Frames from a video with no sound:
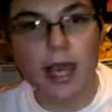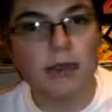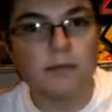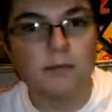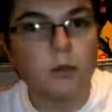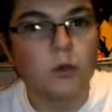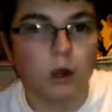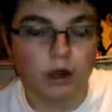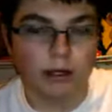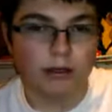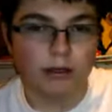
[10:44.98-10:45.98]
they had
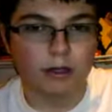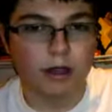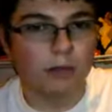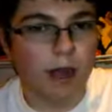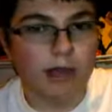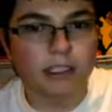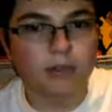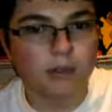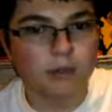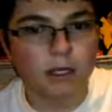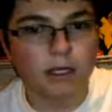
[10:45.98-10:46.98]
Moonwalker. A boxed
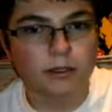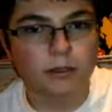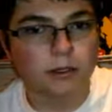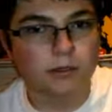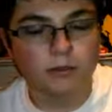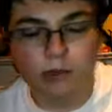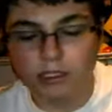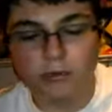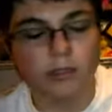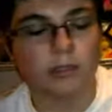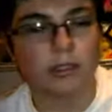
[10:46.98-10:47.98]
Moonwalker is worth
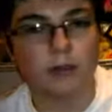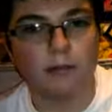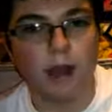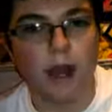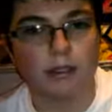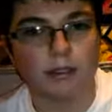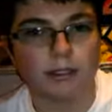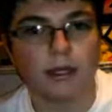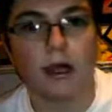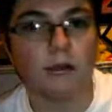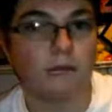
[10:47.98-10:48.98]
much more than a box,
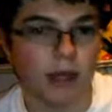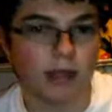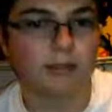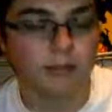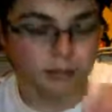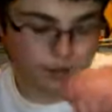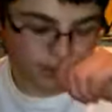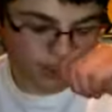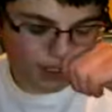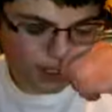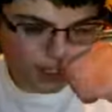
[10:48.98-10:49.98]
uh, unboxed version.
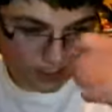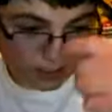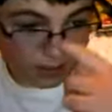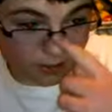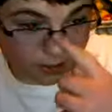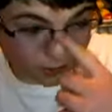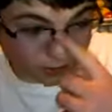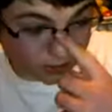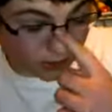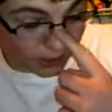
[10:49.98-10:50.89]
You know,